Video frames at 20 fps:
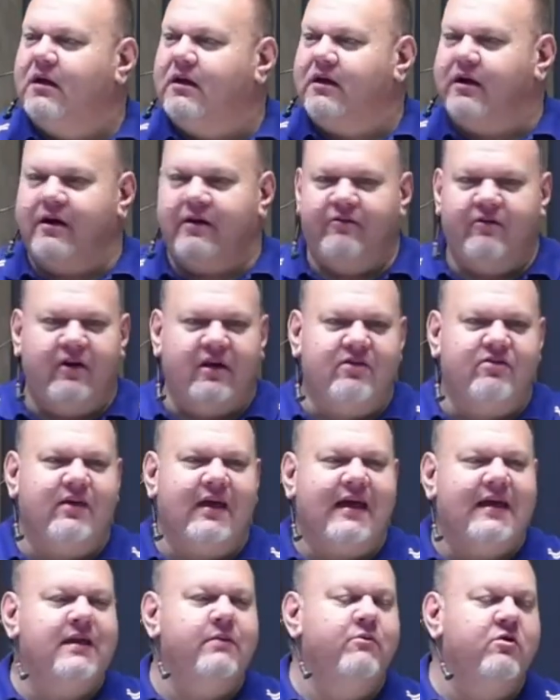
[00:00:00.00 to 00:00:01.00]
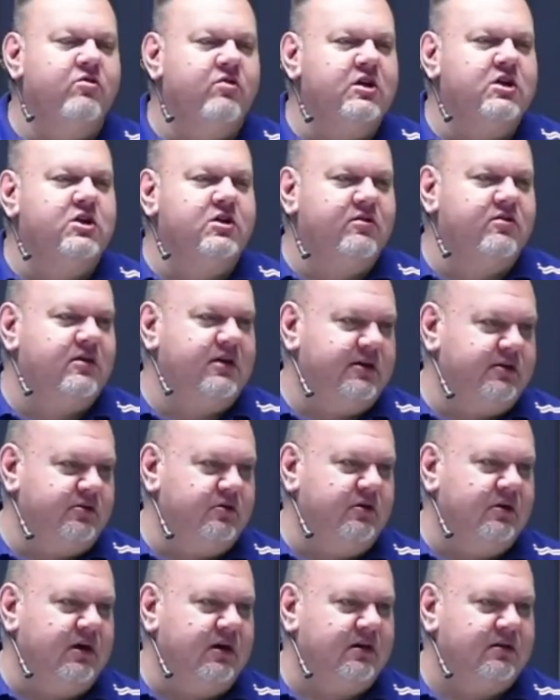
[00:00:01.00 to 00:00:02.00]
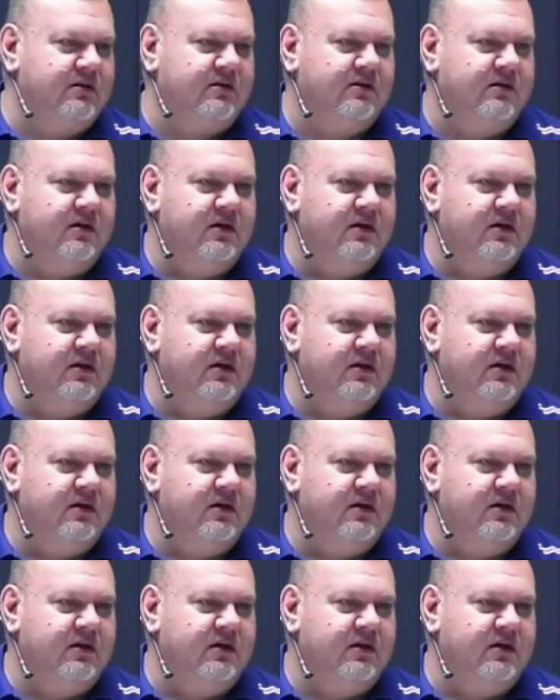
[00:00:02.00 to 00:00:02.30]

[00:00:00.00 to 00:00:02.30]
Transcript: Now, if, is there any musicians here tonight?